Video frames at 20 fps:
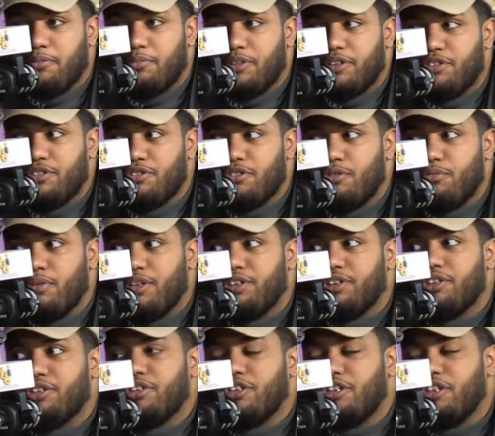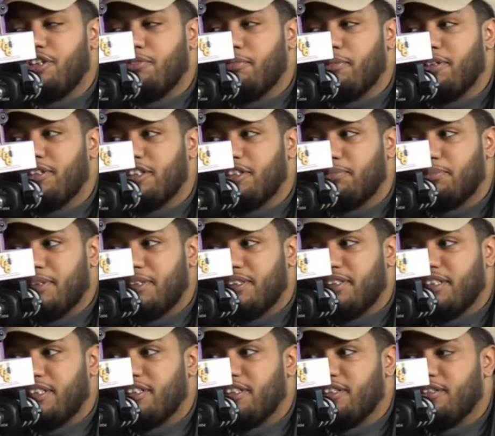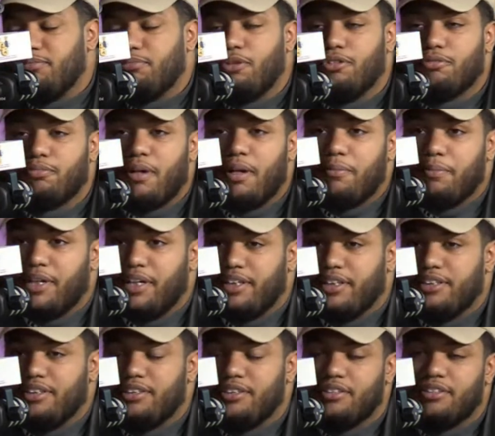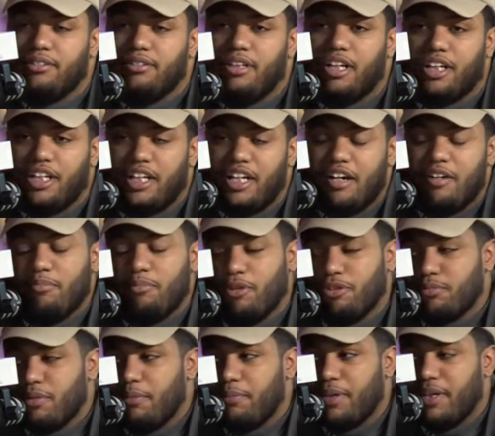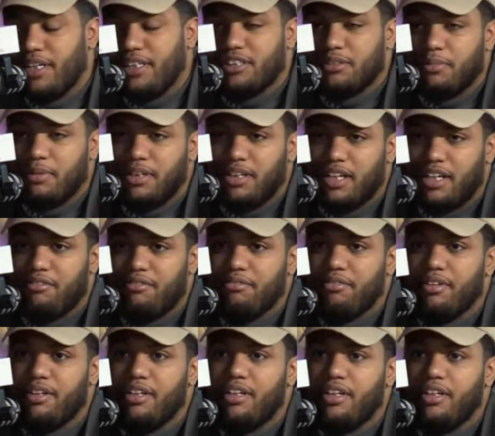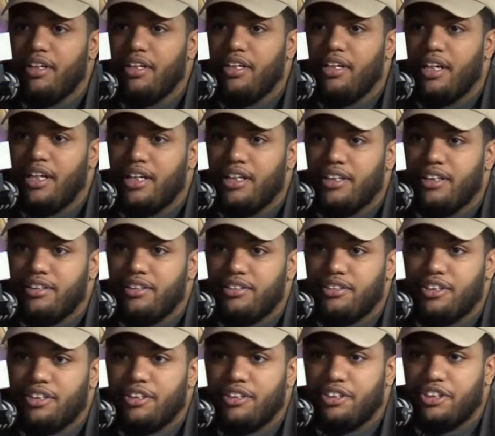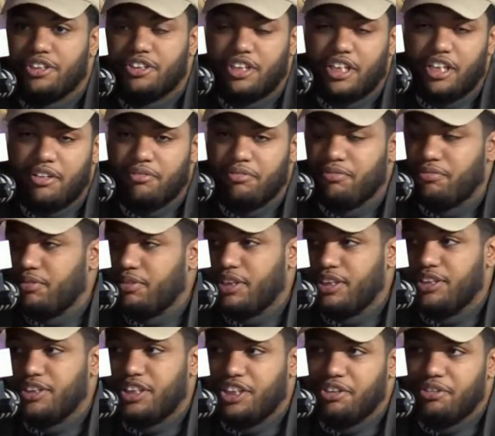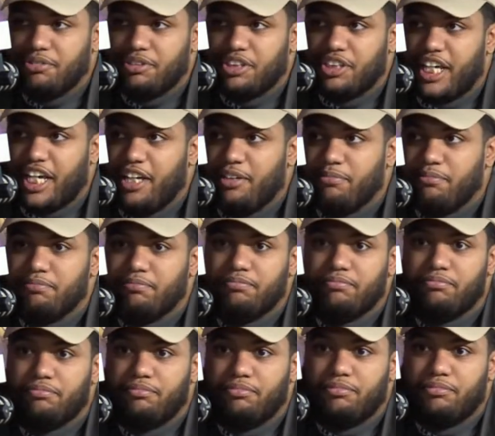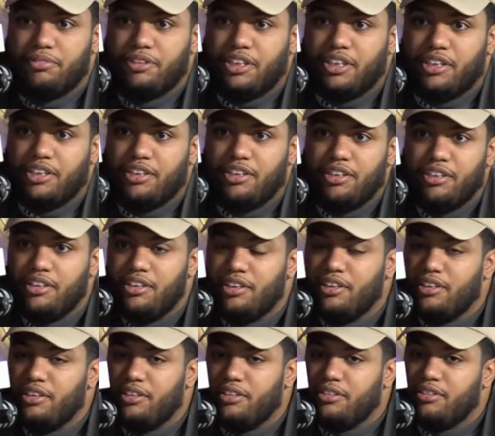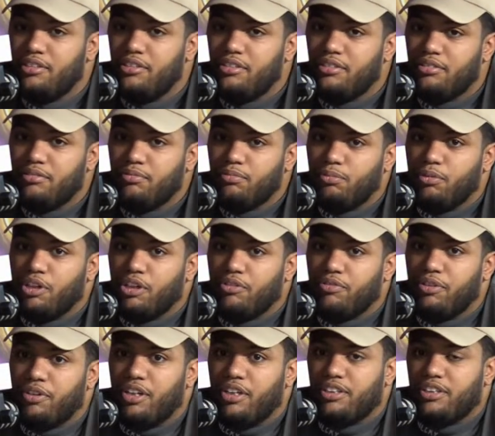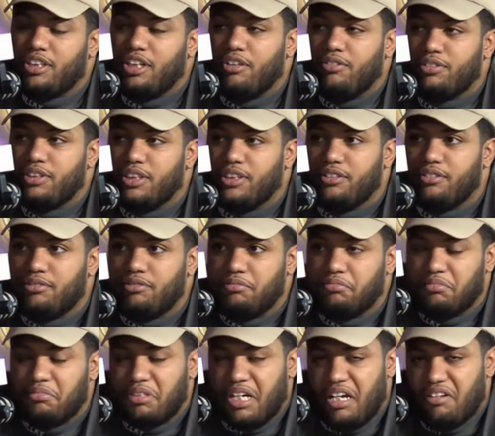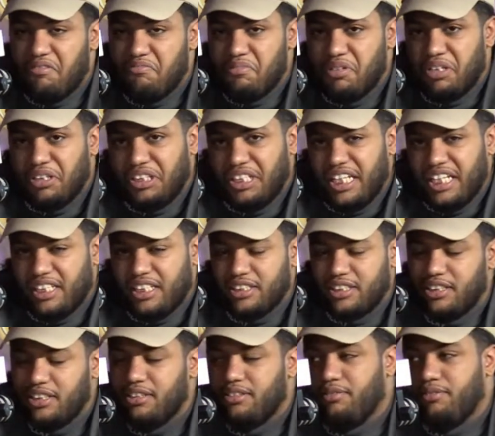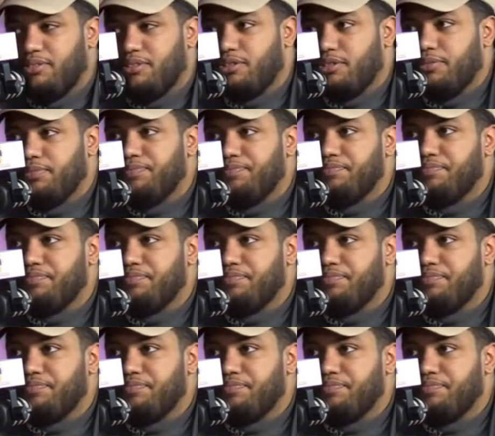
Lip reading: me so much to learn about this business. Both my parents, lucky to have both my parents in my life, and just give continuous game to work for ourselves and kind of build a legacy. So